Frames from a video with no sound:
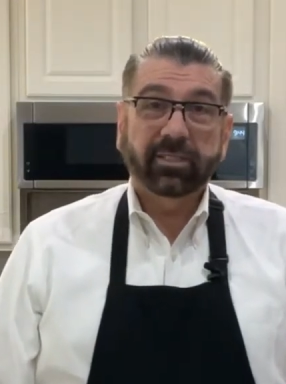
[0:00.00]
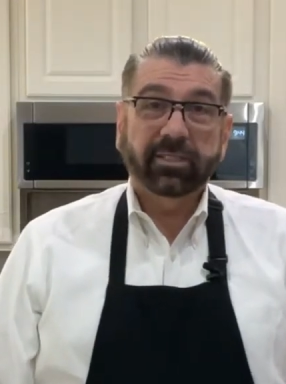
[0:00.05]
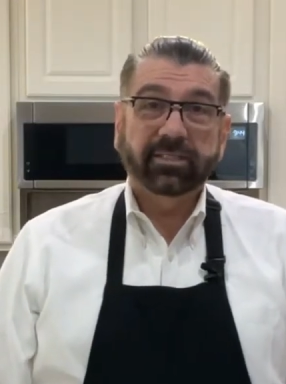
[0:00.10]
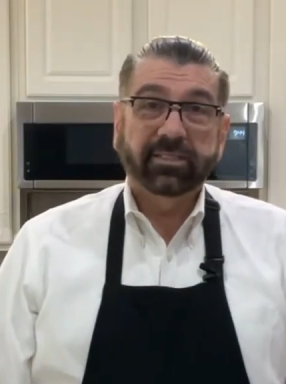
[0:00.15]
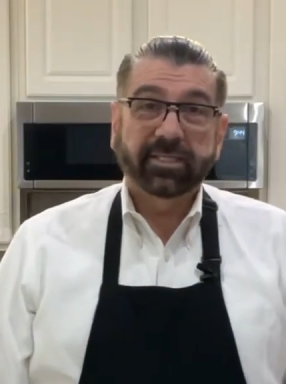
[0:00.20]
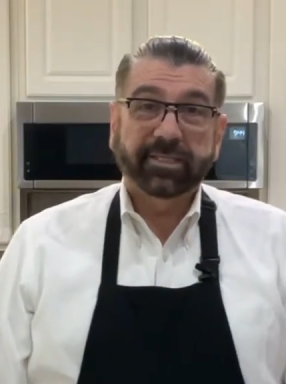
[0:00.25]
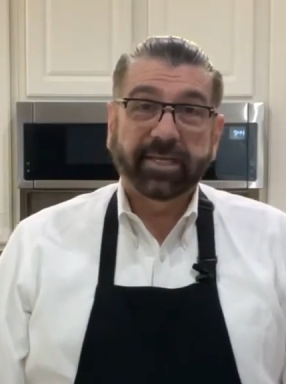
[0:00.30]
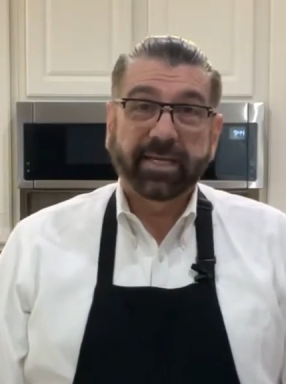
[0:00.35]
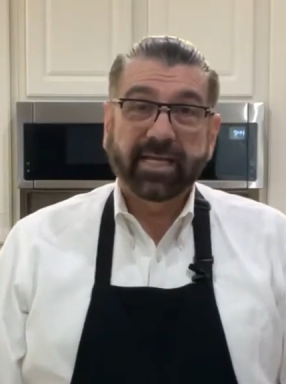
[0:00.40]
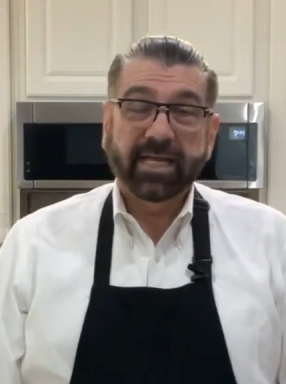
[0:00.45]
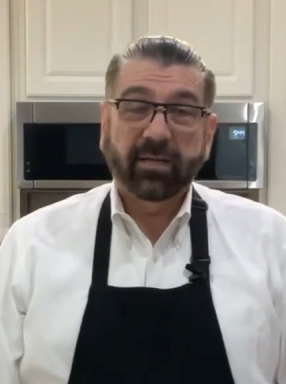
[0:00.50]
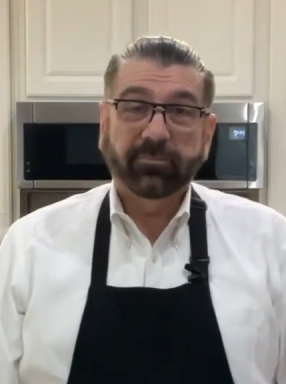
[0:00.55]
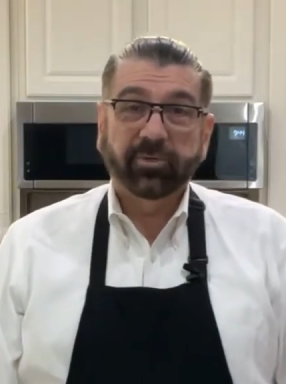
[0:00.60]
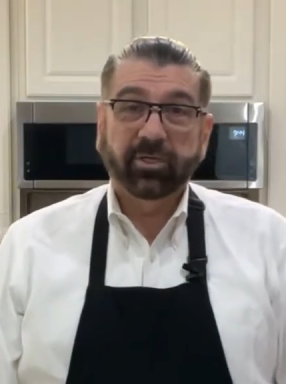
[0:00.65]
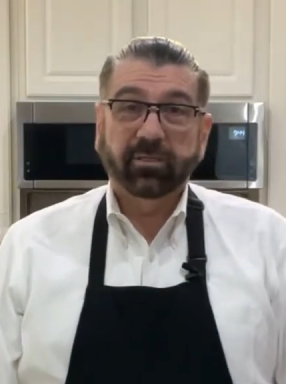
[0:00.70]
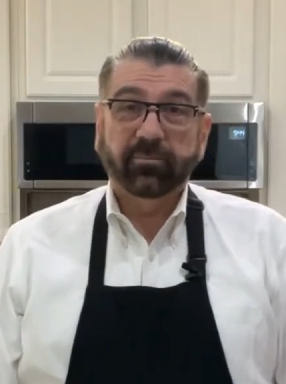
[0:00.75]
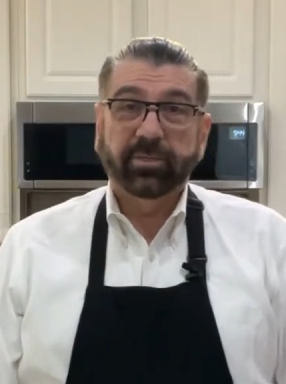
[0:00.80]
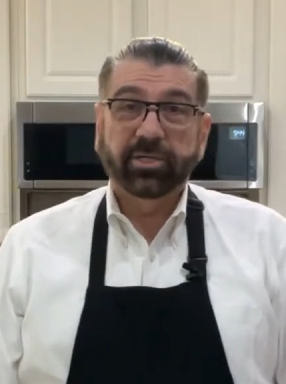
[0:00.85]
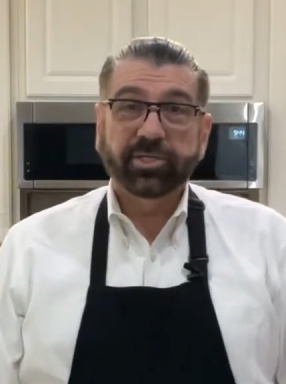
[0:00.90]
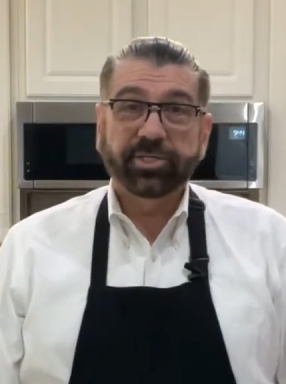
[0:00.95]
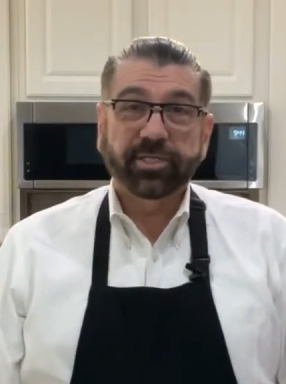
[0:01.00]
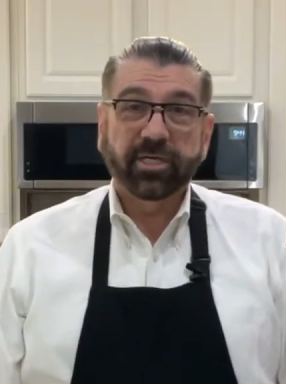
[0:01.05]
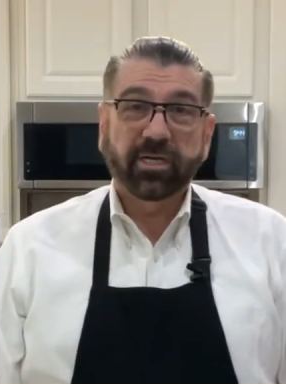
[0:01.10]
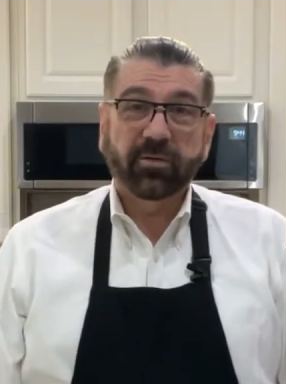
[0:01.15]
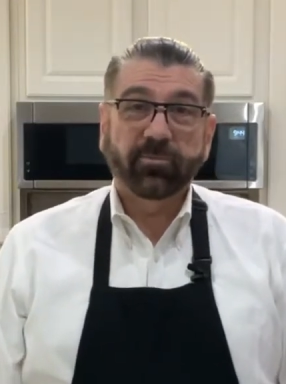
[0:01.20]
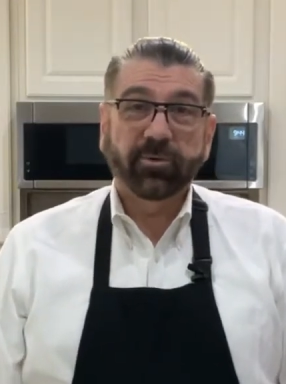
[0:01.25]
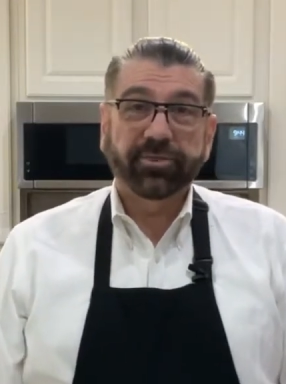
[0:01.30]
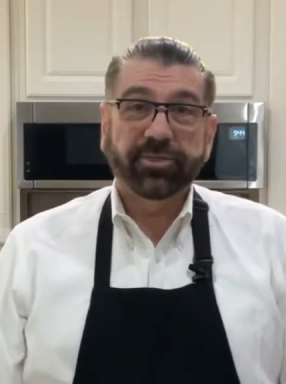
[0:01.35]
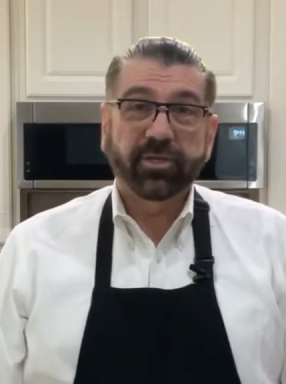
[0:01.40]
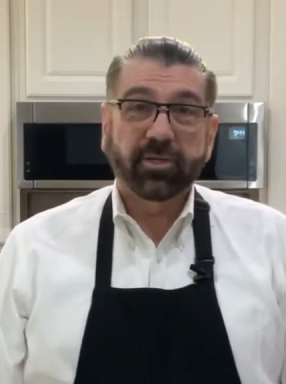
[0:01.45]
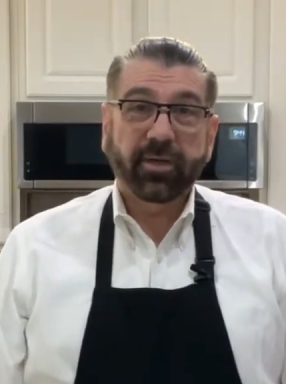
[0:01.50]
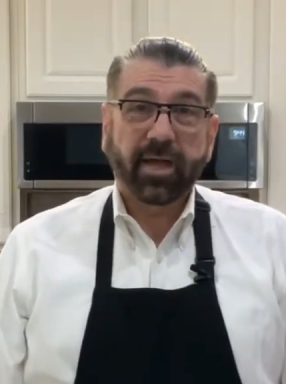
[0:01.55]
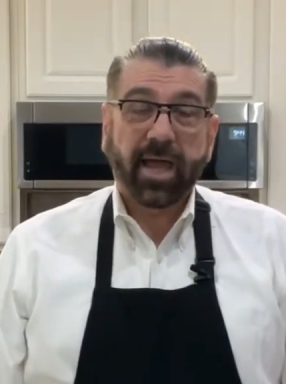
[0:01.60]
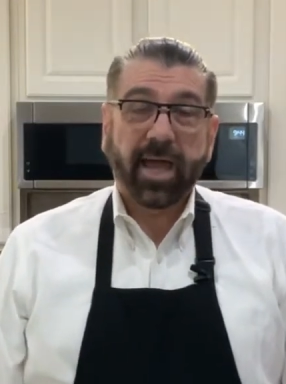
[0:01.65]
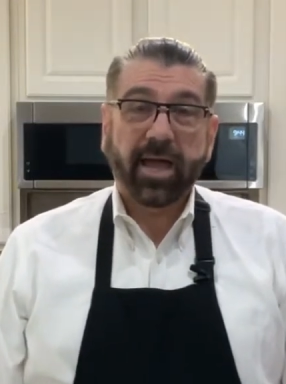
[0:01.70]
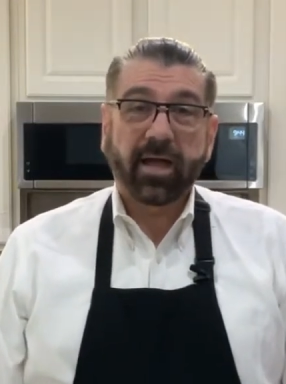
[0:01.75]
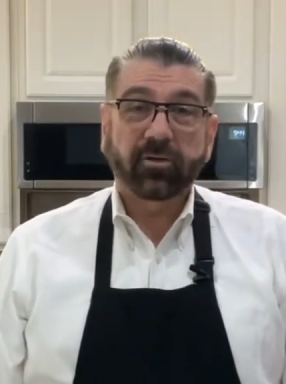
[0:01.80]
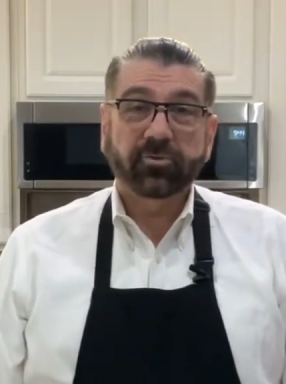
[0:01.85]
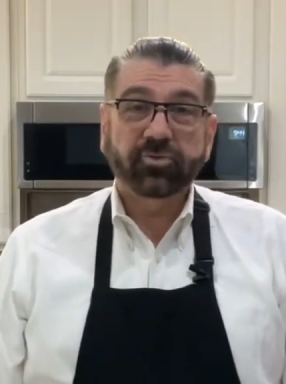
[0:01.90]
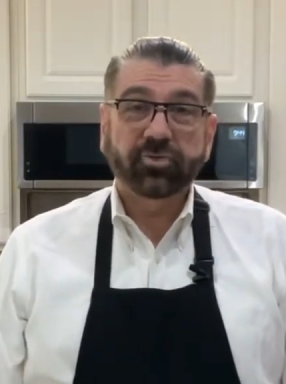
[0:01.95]
and today I'm going to be sharing with you
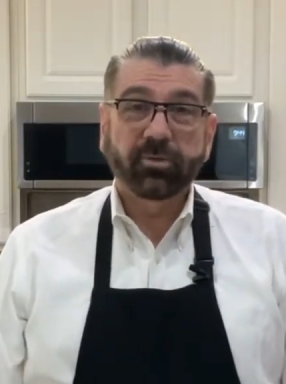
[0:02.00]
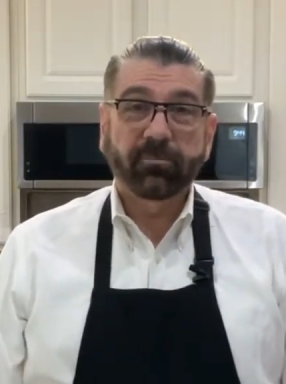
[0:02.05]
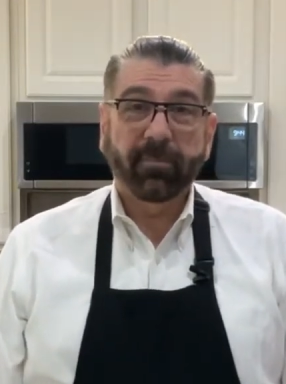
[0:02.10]
how to